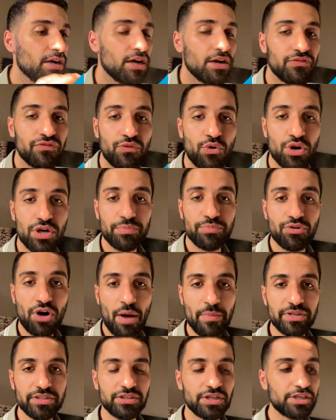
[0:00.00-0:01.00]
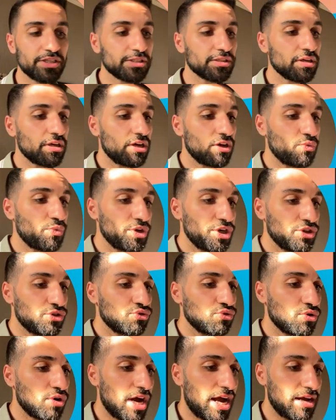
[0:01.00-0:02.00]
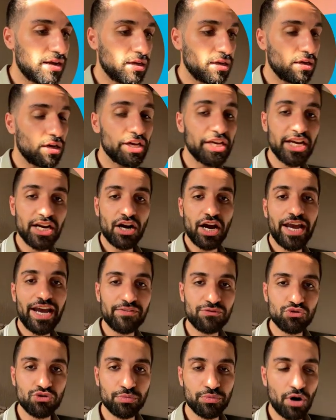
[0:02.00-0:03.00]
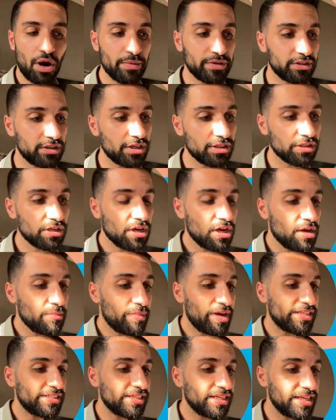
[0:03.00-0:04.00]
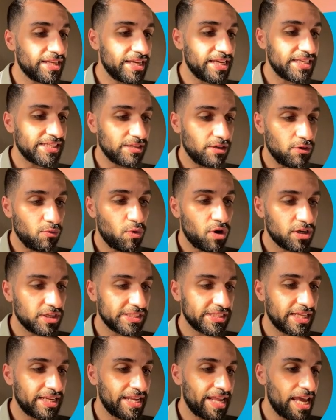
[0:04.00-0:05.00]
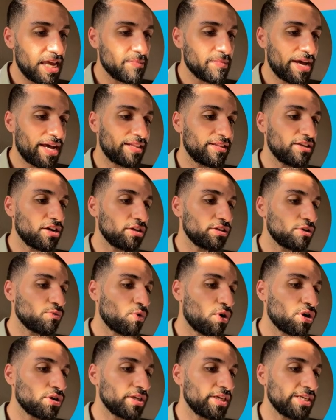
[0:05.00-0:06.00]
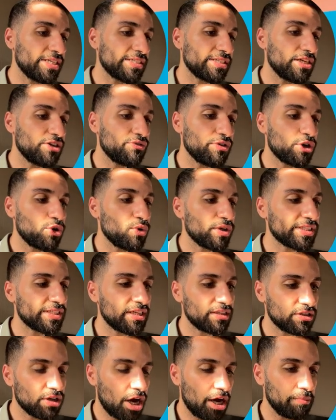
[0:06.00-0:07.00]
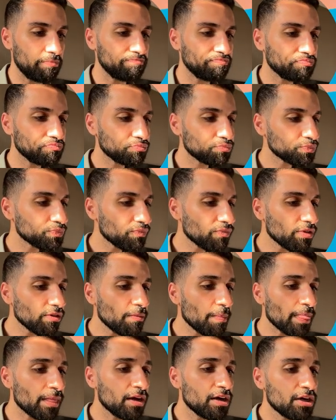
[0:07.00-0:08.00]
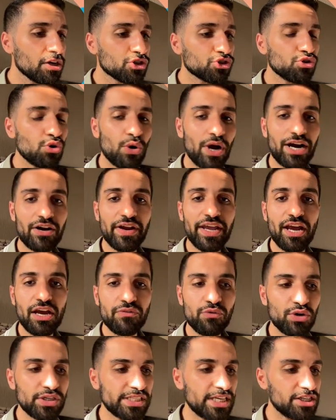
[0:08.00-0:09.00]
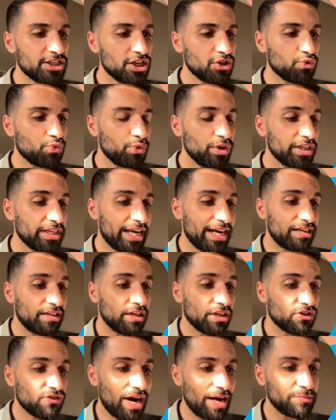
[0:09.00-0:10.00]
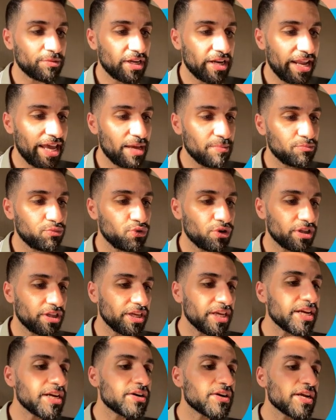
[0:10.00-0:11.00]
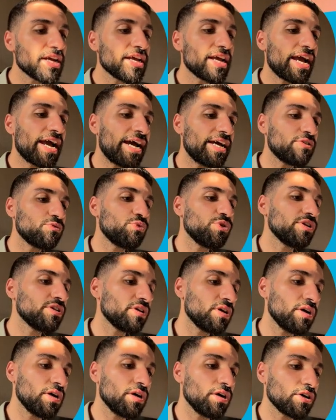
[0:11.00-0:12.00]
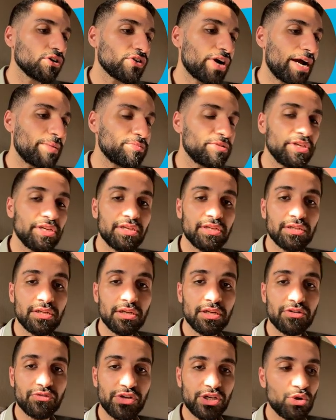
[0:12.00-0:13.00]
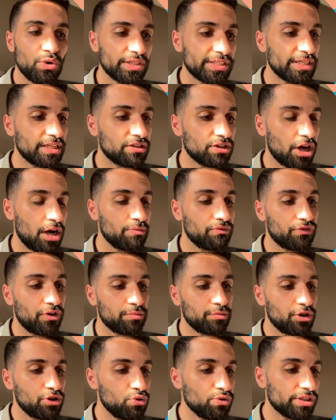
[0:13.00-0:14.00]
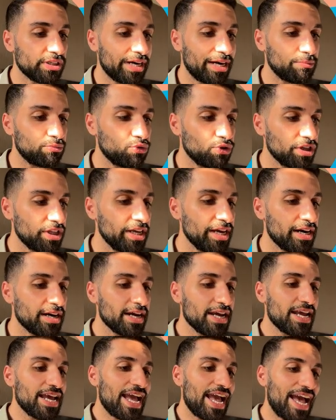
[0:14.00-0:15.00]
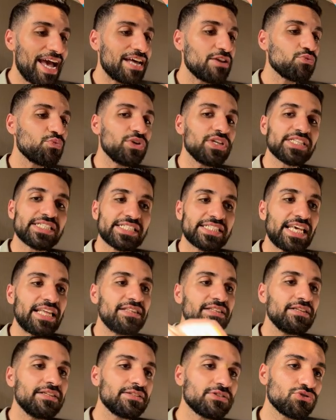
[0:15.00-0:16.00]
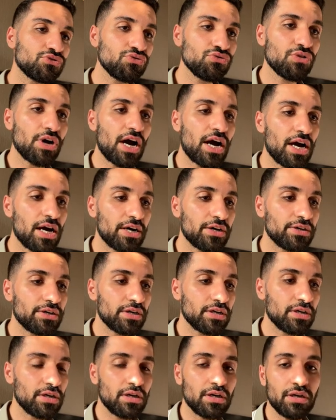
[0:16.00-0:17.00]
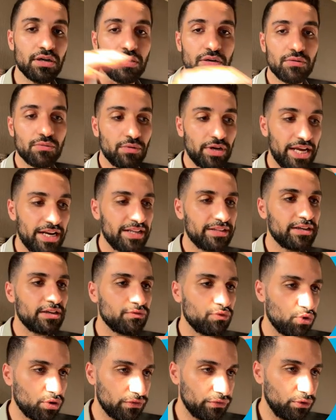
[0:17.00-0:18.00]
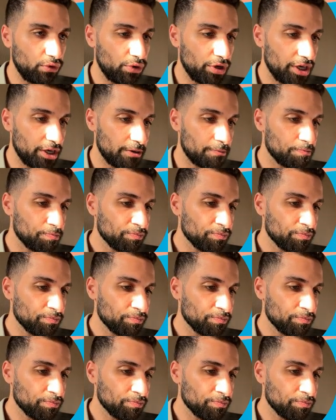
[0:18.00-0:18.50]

For the parameters, we need to here I have two parameters. Basically one is the name and the other one is the requested time. So our AI voice agent will grab the name, put it here, and will grab the requested time from the user and put it here, and we'll send it to our n8n workflow here.